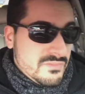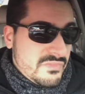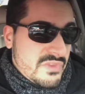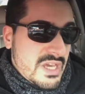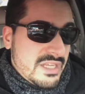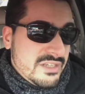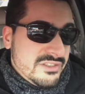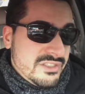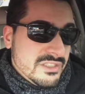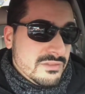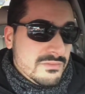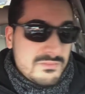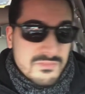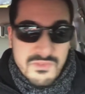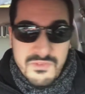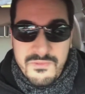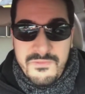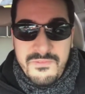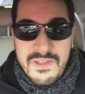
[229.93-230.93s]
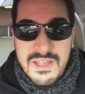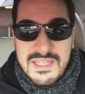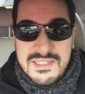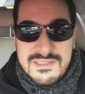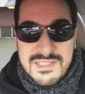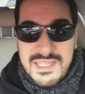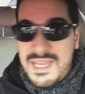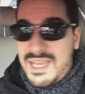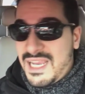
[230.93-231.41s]
That is a
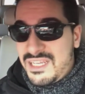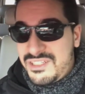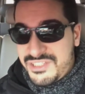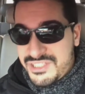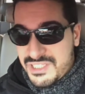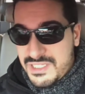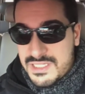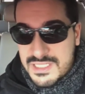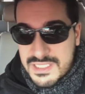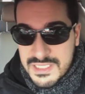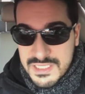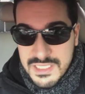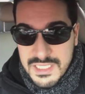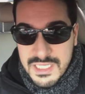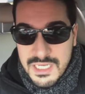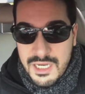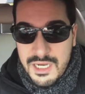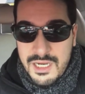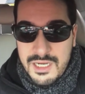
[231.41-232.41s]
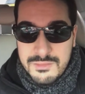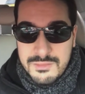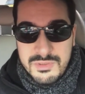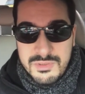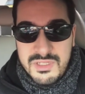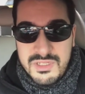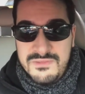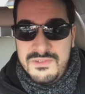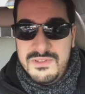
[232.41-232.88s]
fantastic hub
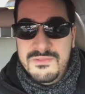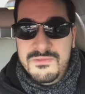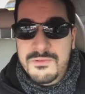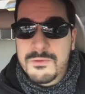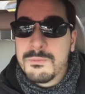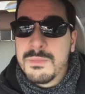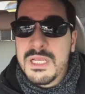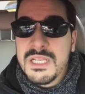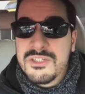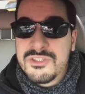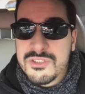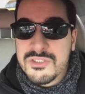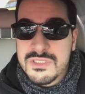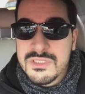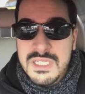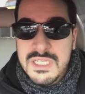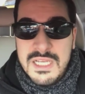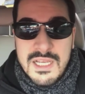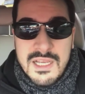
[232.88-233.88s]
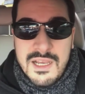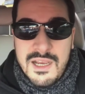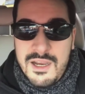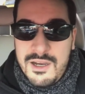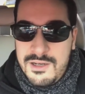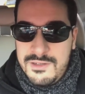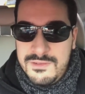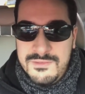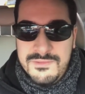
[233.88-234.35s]
of information
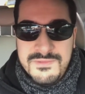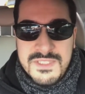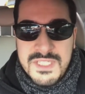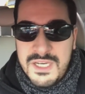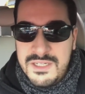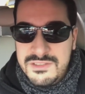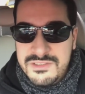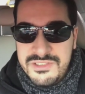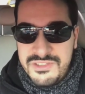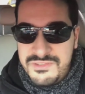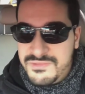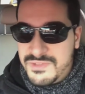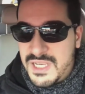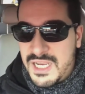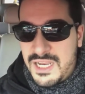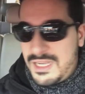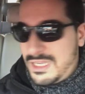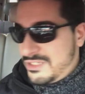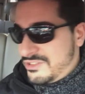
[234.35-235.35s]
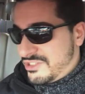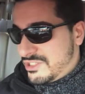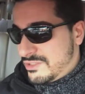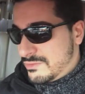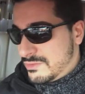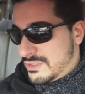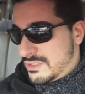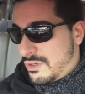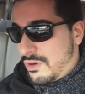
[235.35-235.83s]
of tons of guys
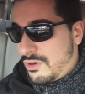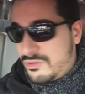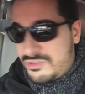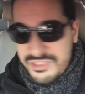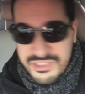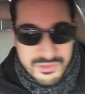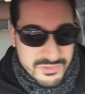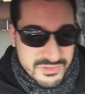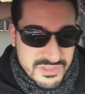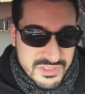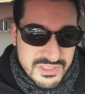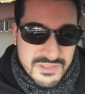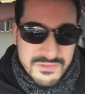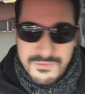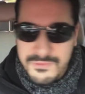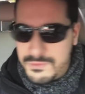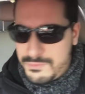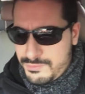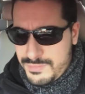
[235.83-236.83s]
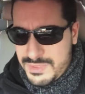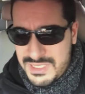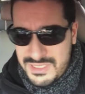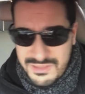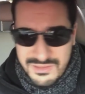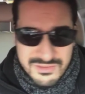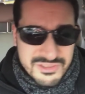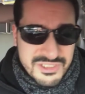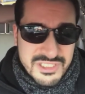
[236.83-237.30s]
doing all sorts of different
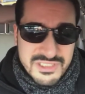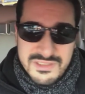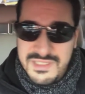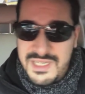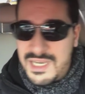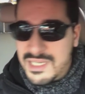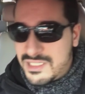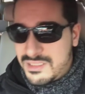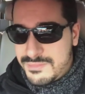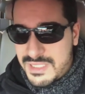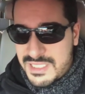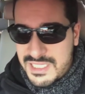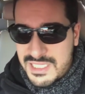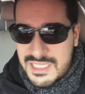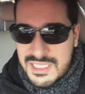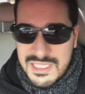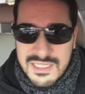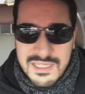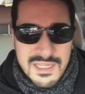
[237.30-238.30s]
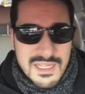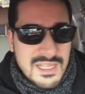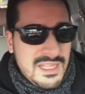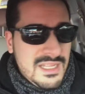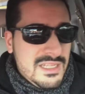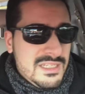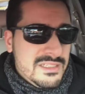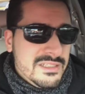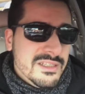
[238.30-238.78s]
builds and documenting it,
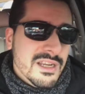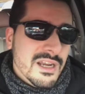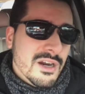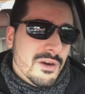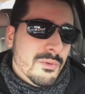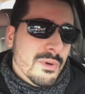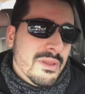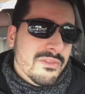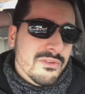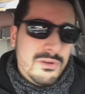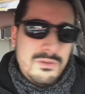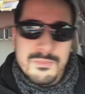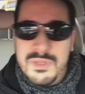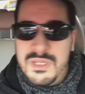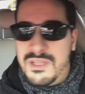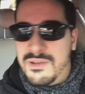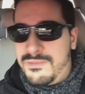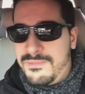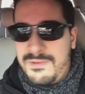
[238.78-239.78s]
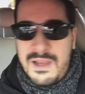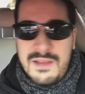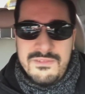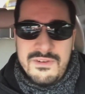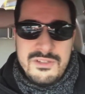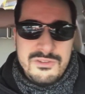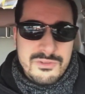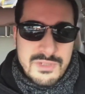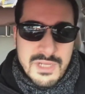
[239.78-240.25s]
you know, whether it be a
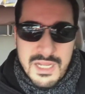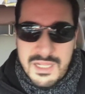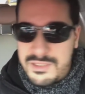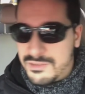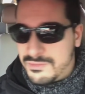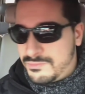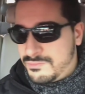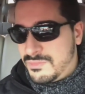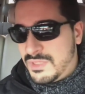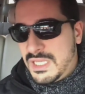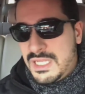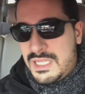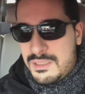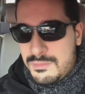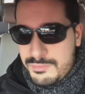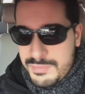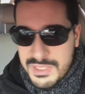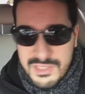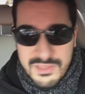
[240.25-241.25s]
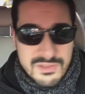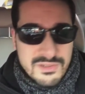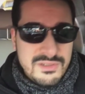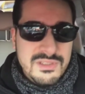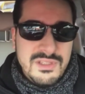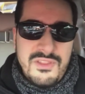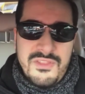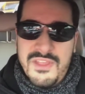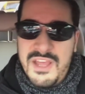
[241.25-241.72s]
$500
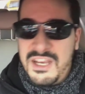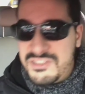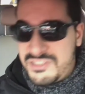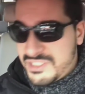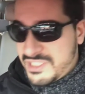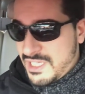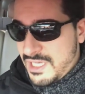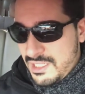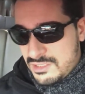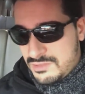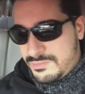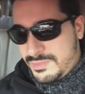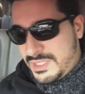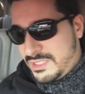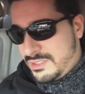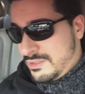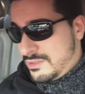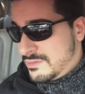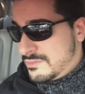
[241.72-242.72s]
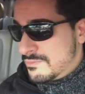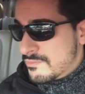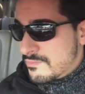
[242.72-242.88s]
build, a $1,000 build,